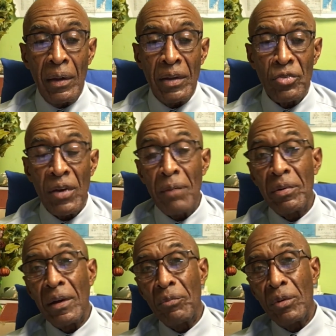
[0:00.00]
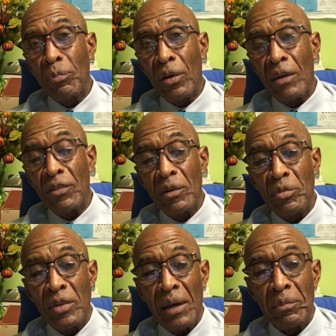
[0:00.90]
Let's wrap it up in
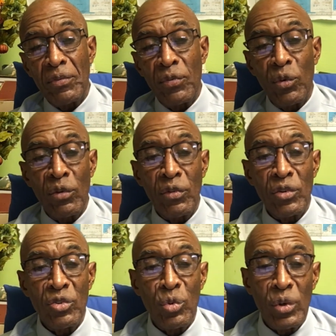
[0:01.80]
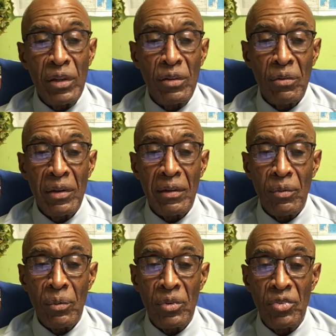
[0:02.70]
Proverbs chapter 4, verse 23,
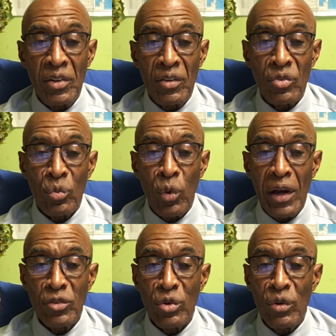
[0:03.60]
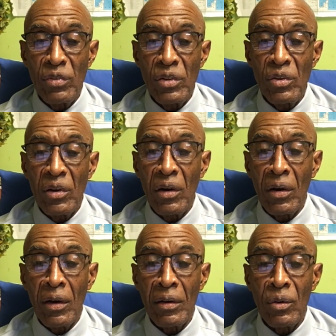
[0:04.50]
which says, "Watch over your
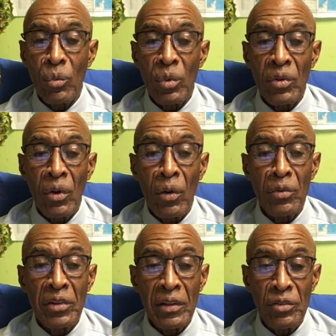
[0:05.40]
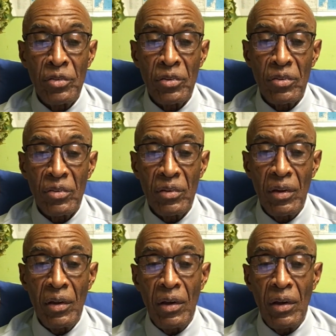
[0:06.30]
heart with all diligence,